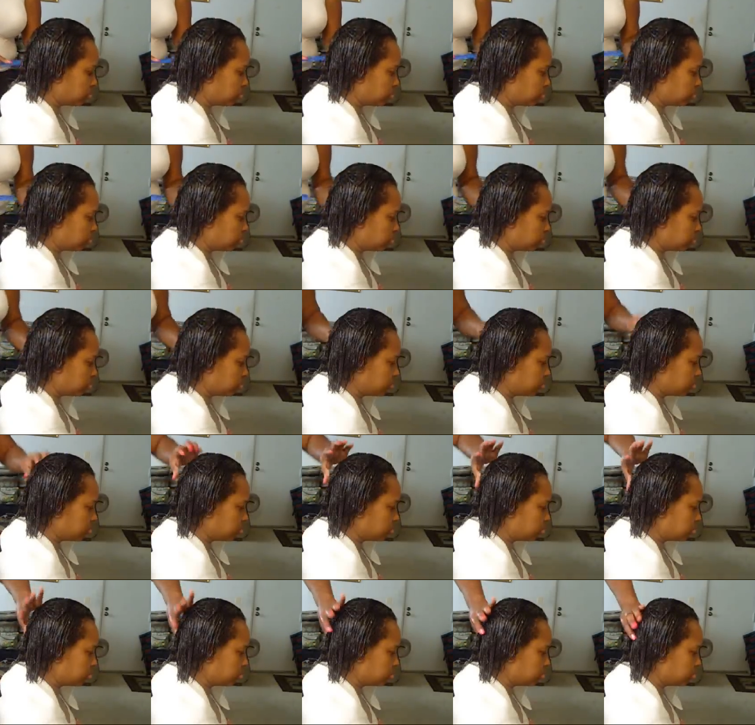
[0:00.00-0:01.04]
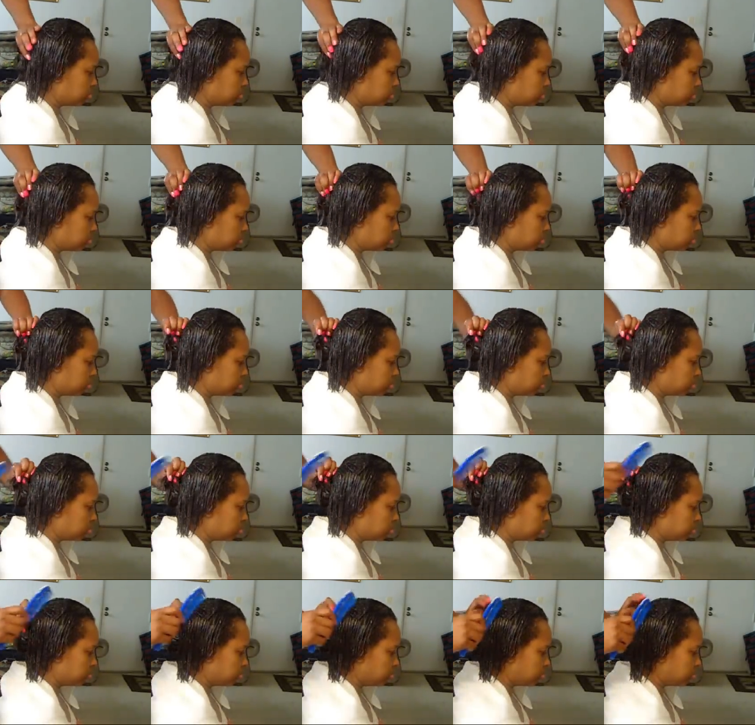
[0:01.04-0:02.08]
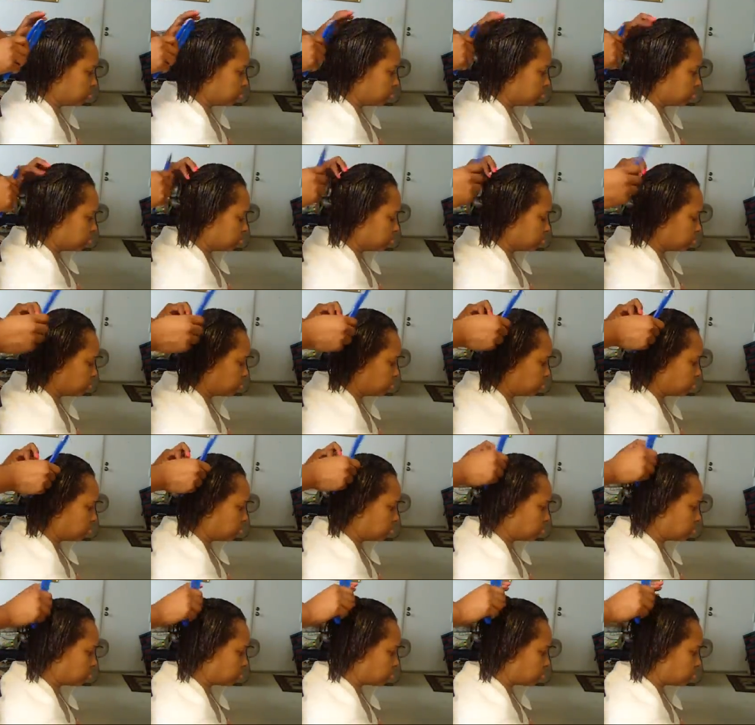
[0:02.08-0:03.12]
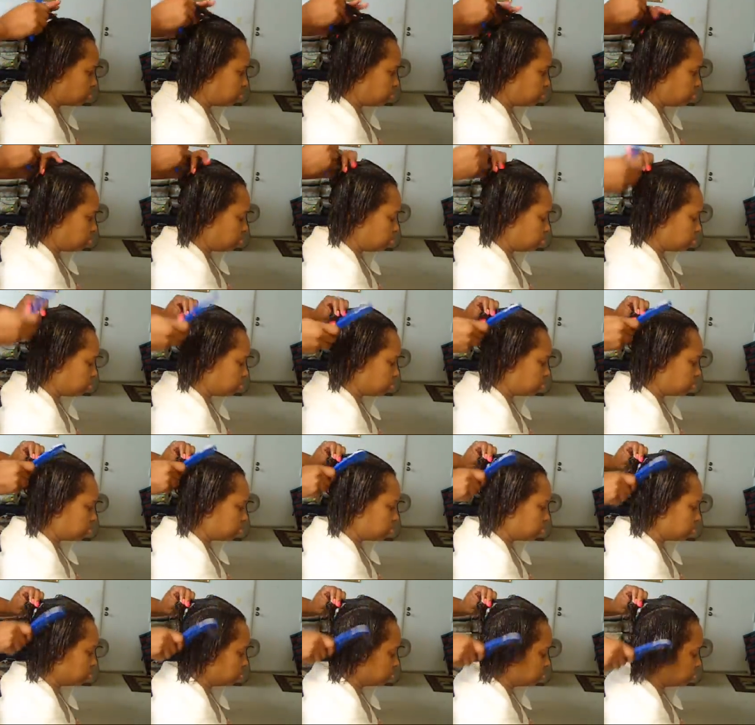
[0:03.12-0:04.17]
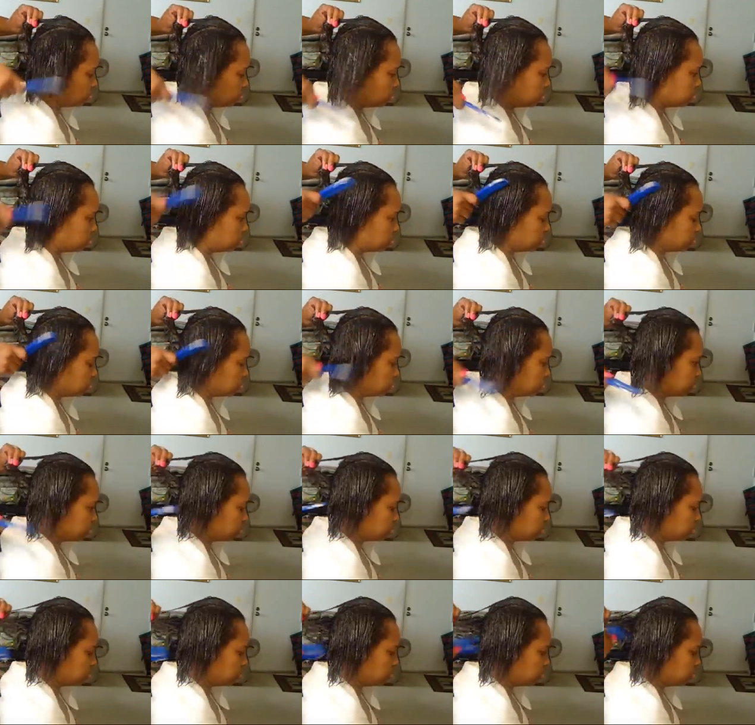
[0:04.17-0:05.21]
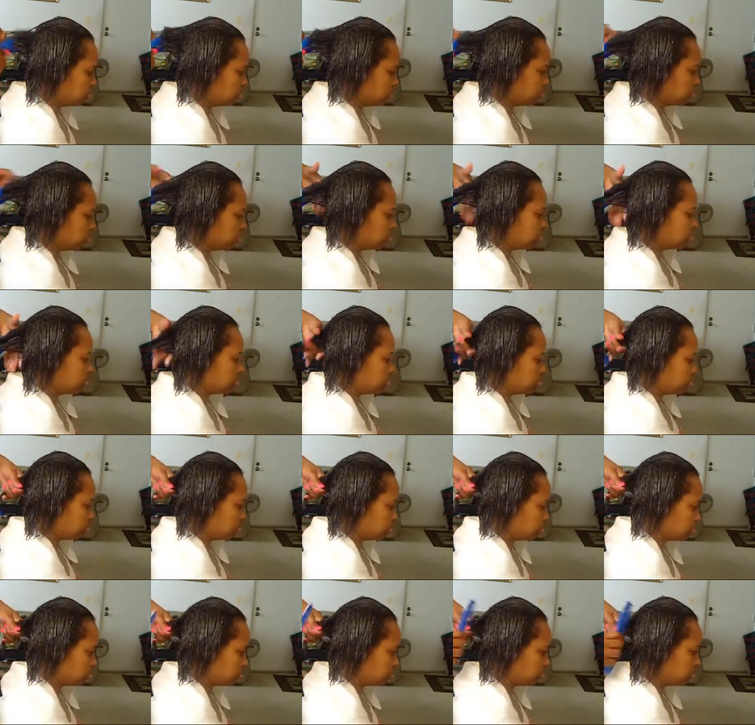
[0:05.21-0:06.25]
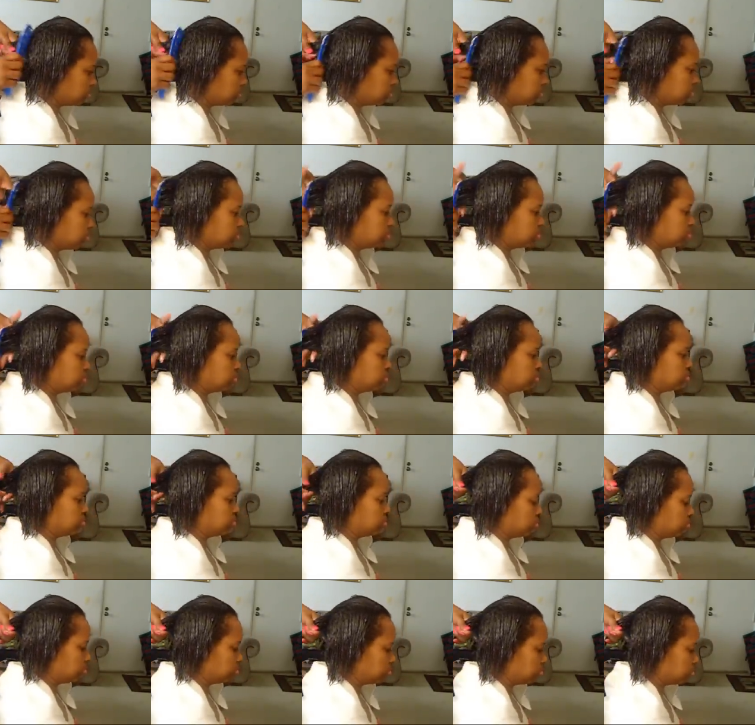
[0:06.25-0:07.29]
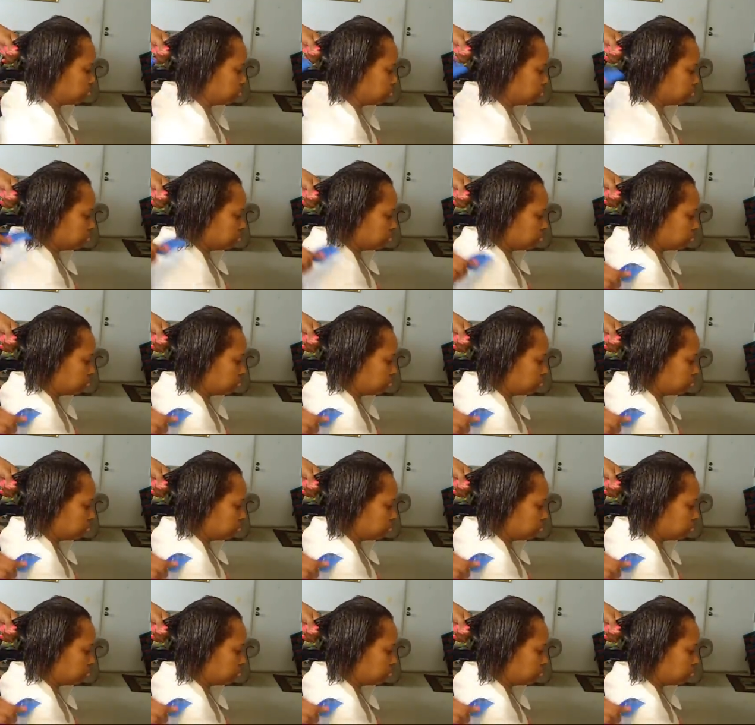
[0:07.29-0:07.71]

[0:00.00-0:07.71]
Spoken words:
[no speech]